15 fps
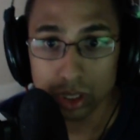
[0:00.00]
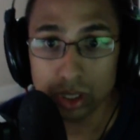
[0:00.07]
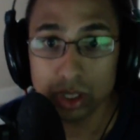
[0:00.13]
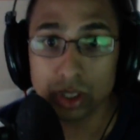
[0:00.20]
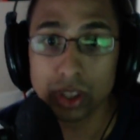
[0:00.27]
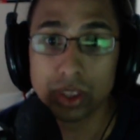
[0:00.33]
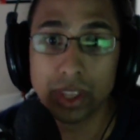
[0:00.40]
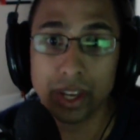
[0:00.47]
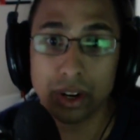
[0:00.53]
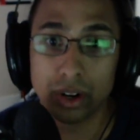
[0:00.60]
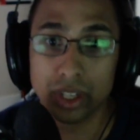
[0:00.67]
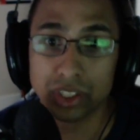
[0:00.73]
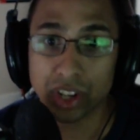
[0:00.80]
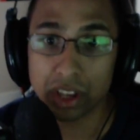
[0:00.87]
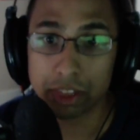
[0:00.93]
There
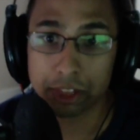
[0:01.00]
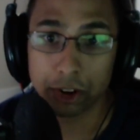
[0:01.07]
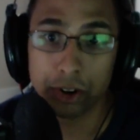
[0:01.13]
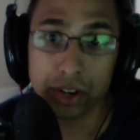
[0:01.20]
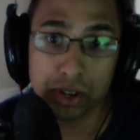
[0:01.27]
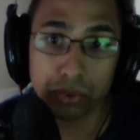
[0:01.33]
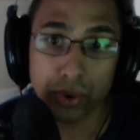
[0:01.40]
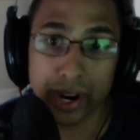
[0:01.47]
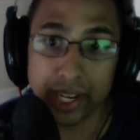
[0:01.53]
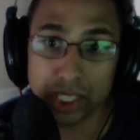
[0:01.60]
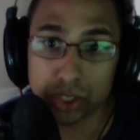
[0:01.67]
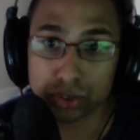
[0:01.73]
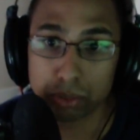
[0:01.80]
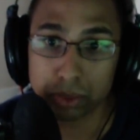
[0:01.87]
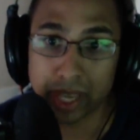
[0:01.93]
is a 30 range
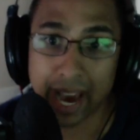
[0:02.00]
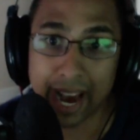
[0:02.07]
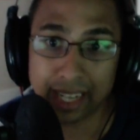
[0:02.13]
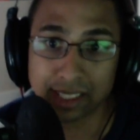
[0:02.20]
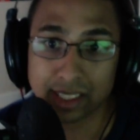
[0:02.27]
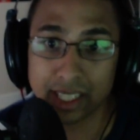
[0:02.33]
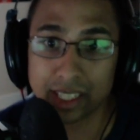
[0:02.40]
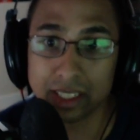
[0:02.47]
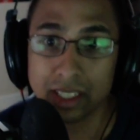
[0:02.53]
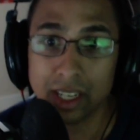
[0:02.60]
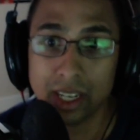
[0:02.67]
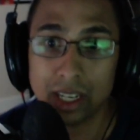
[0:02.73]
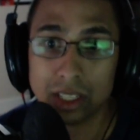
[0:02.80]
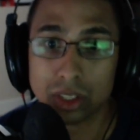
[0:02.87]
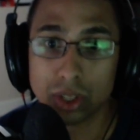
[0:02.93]
from casting
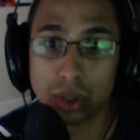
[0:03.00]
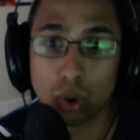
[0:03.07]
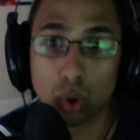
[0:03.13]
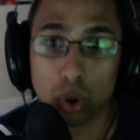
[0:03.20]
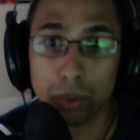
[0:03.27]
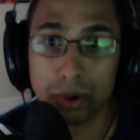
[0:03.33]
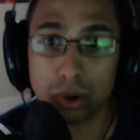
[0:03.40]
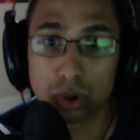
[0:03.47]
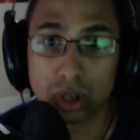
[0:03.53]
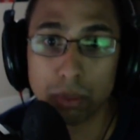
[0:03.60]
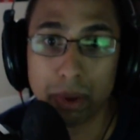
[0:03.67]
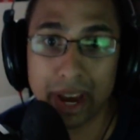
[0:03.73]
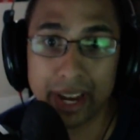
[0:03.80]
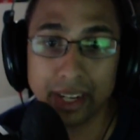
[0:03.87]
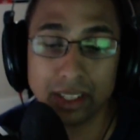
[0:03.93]
to the orbital
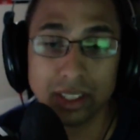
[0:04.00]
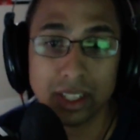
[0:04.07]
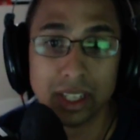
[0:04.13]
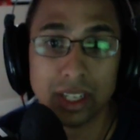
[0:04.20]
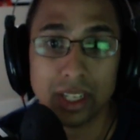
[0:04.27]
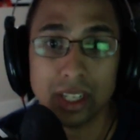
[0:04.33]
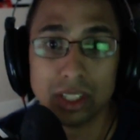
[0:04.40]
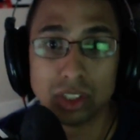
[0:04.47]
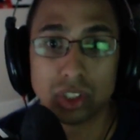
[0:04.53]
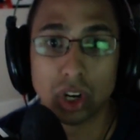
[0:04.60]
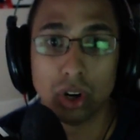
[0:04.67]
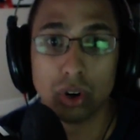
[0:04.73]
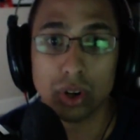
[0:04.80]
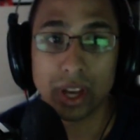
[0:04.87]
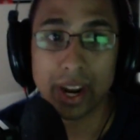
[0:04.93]
command,
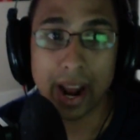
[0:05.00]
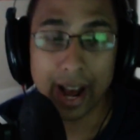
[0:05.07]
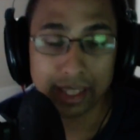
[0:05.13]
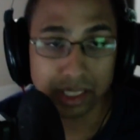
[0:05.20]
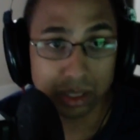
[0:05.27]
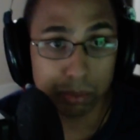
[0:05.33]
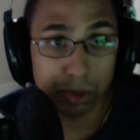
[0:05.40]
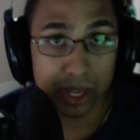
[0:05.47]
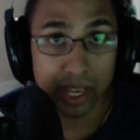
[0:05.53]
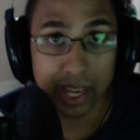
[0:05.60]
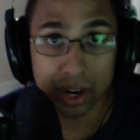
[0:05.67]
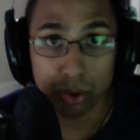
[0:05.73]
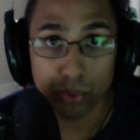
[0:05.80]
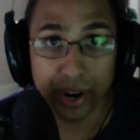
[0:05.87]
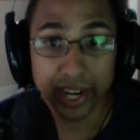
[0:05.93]
so it has to be in a
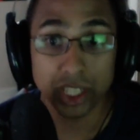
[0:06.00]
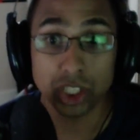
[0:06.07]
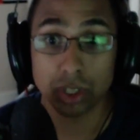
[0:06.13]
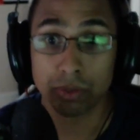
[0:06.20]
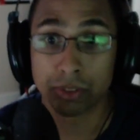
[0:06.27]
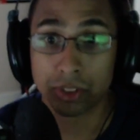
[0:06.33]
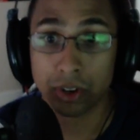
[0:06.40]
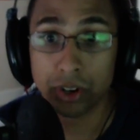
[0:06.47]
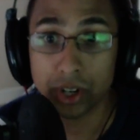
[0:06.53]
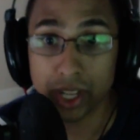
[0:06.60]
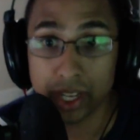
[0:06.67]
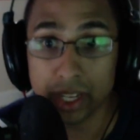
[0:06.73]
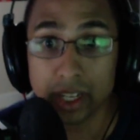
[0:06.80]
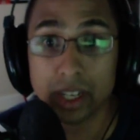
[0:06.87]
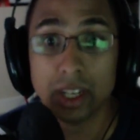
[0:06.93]
range of
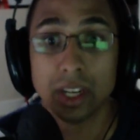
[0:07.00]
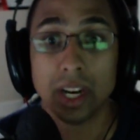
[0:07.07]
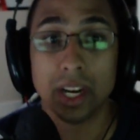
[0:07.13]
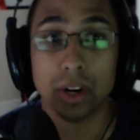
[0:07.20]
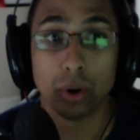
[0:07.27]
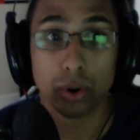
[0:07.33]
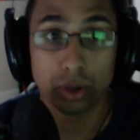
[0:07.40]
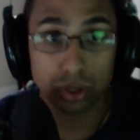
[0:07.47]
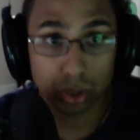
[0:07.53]
30 in order to